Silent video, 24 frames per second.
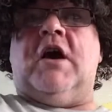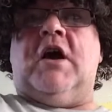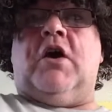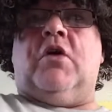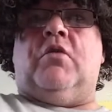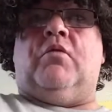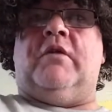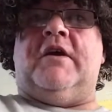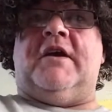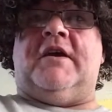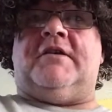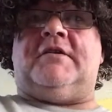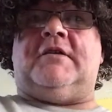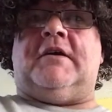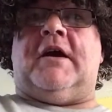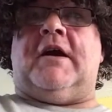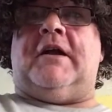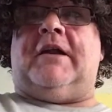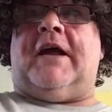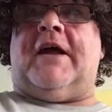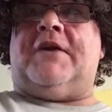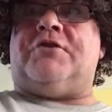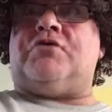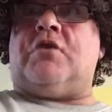with a
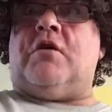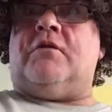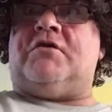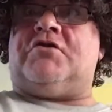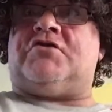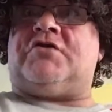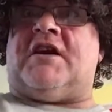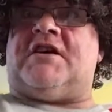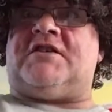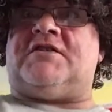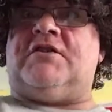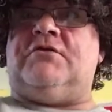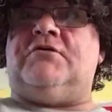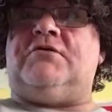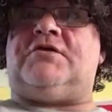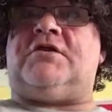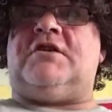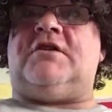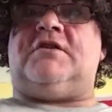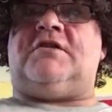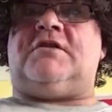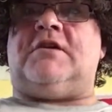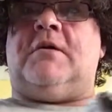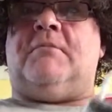Land Rover
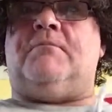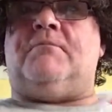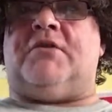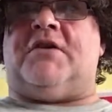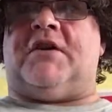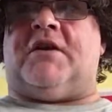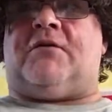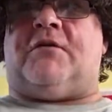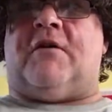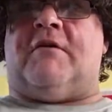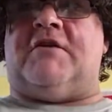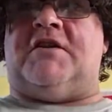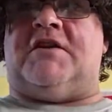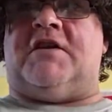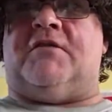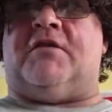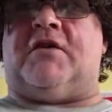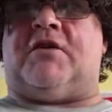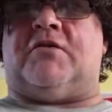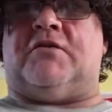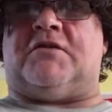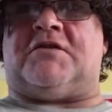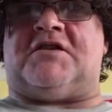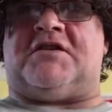translucent, but it's very
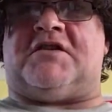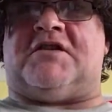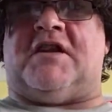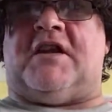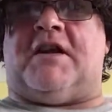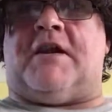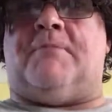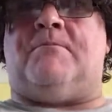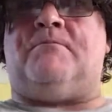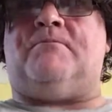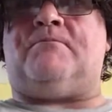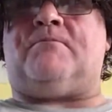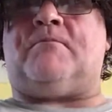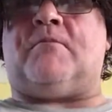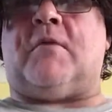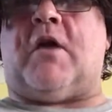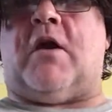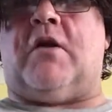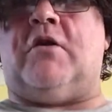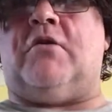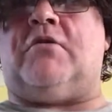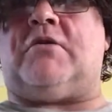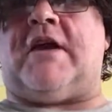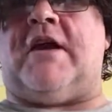difficult to see.
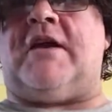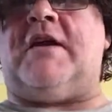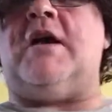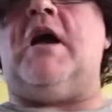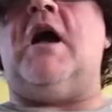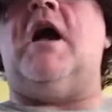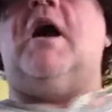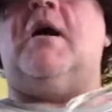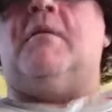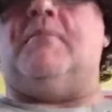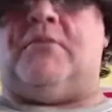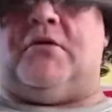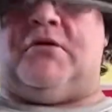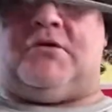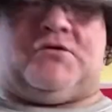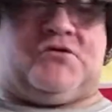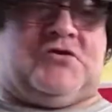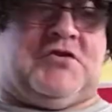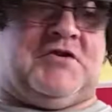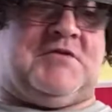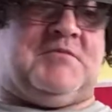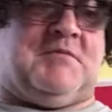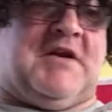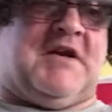Okay, but
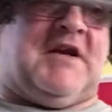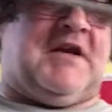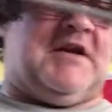trust me, it